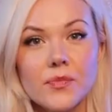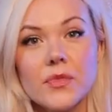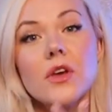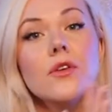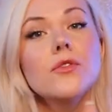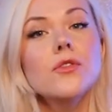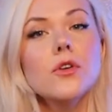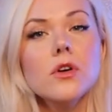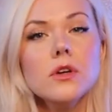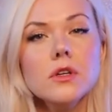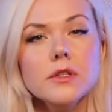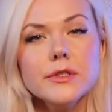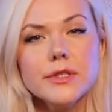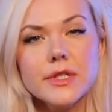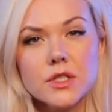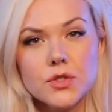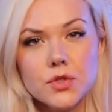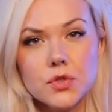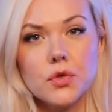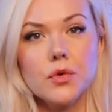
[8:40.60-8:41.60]
If you're
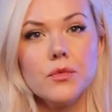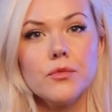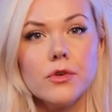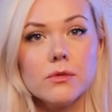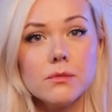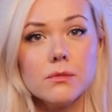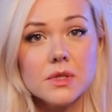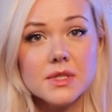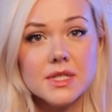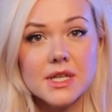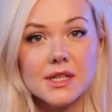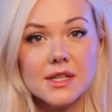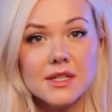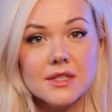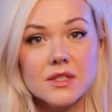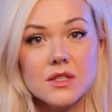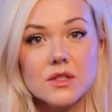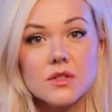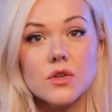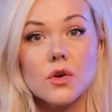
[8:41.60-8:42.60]
using Zoom for music
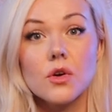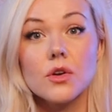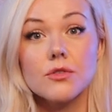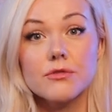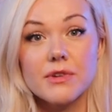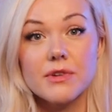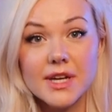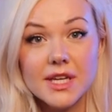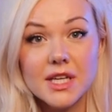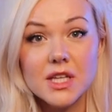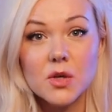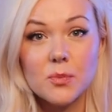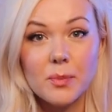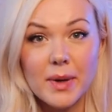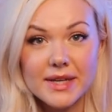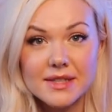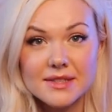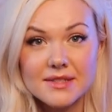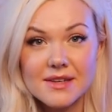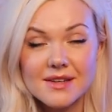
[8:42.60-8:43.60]
lessons on a regular
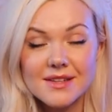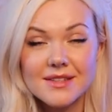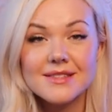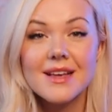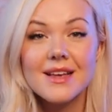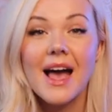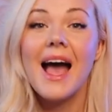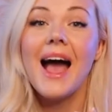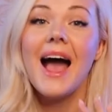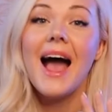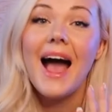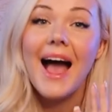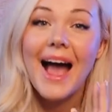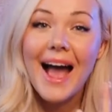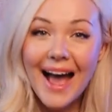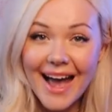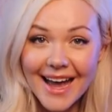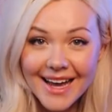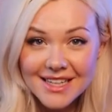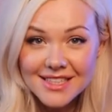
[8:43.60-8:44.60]
basis,
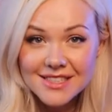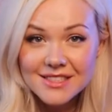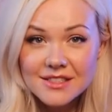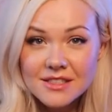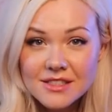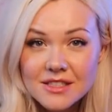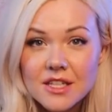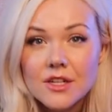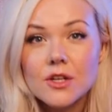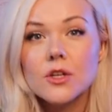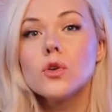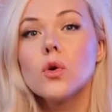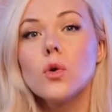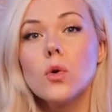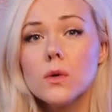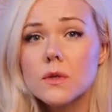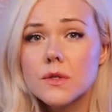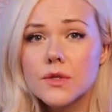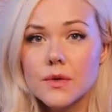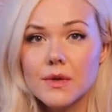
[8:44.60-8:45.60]
and you're
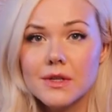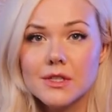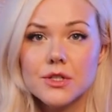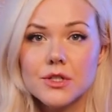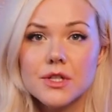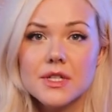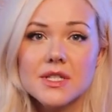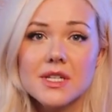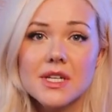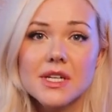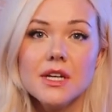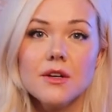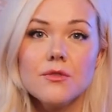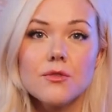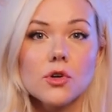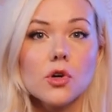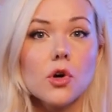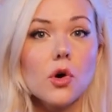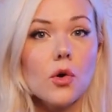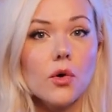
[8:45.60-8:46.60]
also interested in
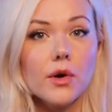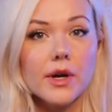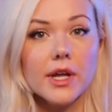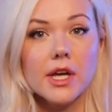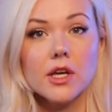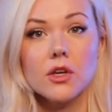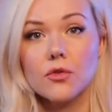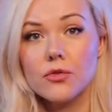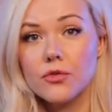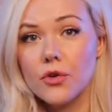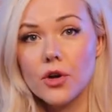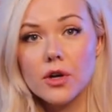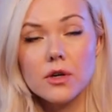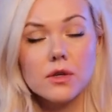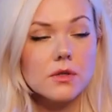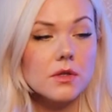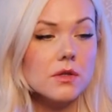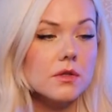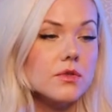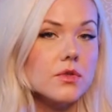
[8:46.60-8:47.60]
recording your
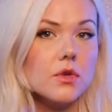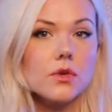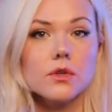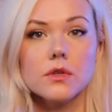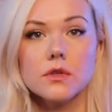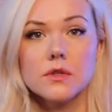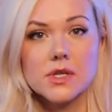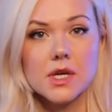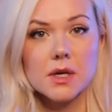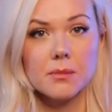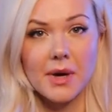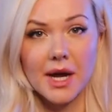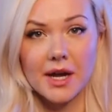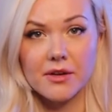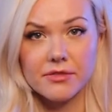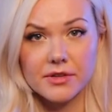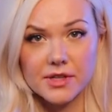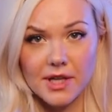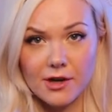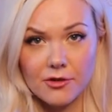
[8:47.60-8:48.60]
vocals or using a mic
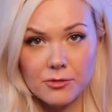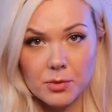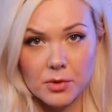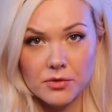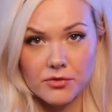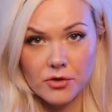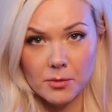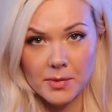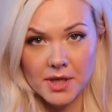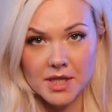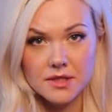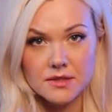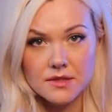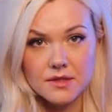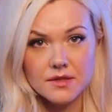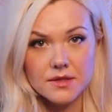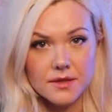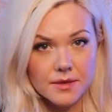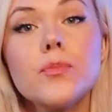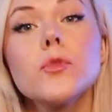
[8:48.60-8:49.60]
for live
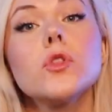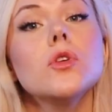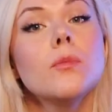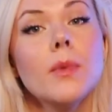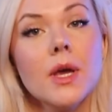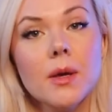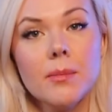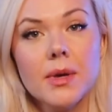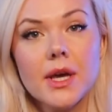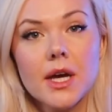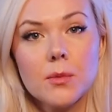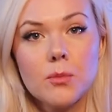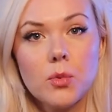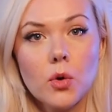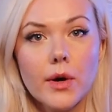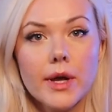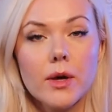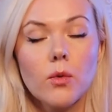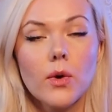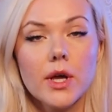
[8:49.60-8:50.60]
performance, you may be at a
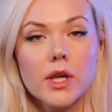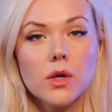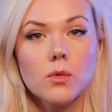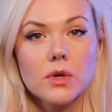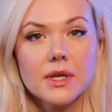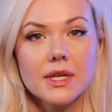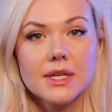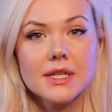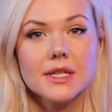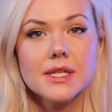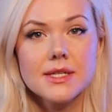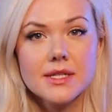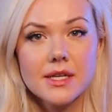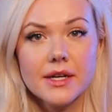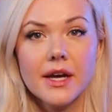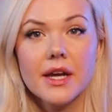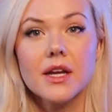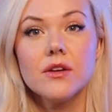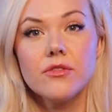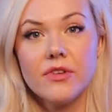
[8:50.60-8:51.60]
point where you want to consider
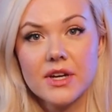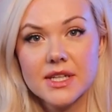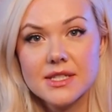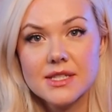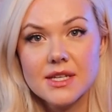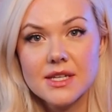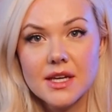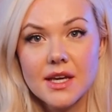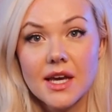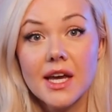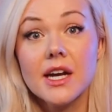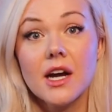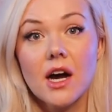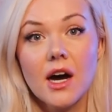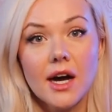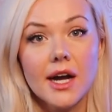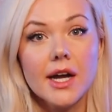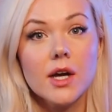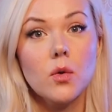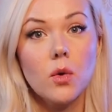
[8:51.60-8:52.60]
investing in a
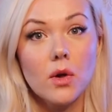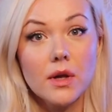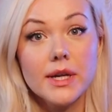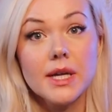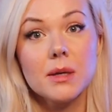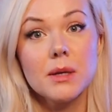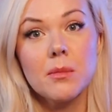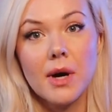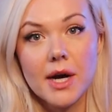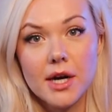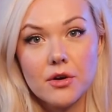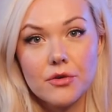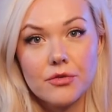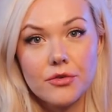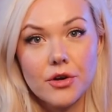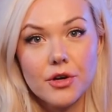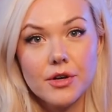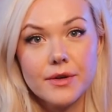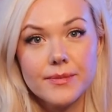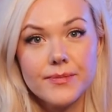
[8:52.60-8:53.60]
higher quality
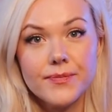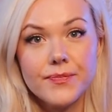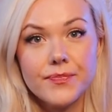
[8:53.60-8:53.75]
microphone.